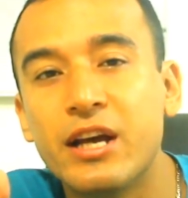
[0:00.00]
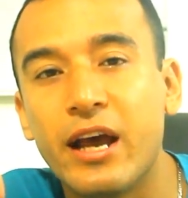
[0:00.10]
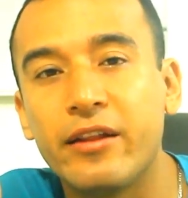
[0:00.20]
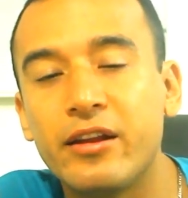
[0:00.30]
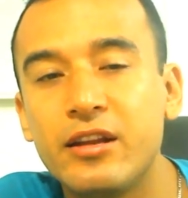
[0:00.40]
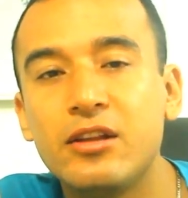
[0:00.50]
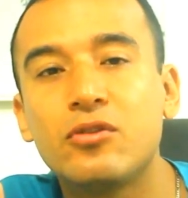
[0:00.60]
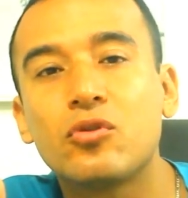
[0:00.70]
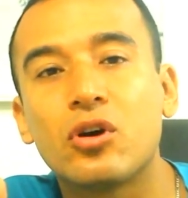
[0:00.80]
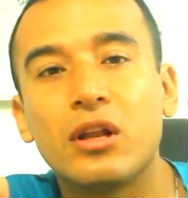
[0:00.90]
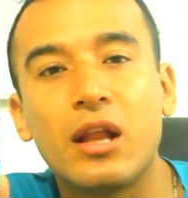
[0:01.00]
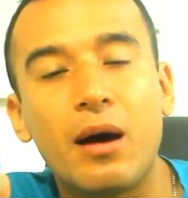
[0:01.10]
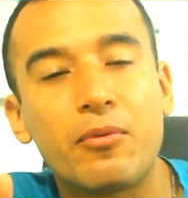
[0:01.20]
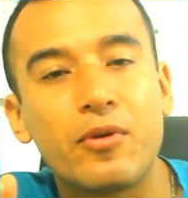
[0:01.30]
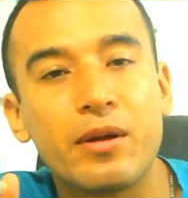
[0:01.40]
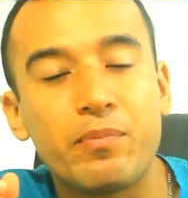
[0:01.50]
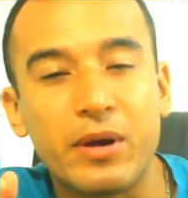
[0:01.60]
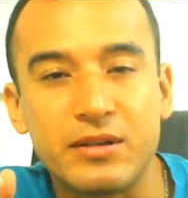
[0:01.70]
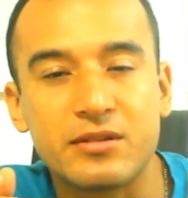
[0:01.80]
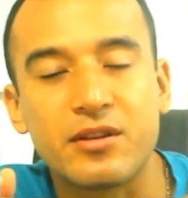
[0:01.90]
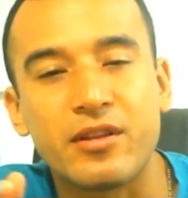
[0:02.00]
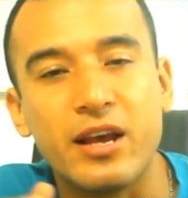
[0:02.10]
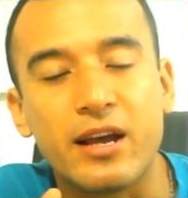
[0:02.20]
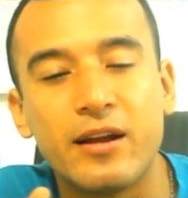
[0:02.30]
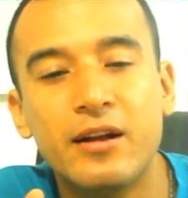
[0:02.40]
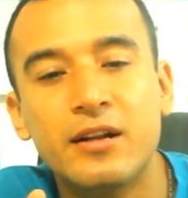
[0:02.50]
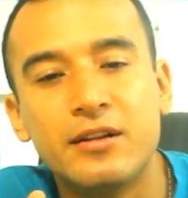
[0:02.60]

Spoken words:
and they need to collaborate based on that.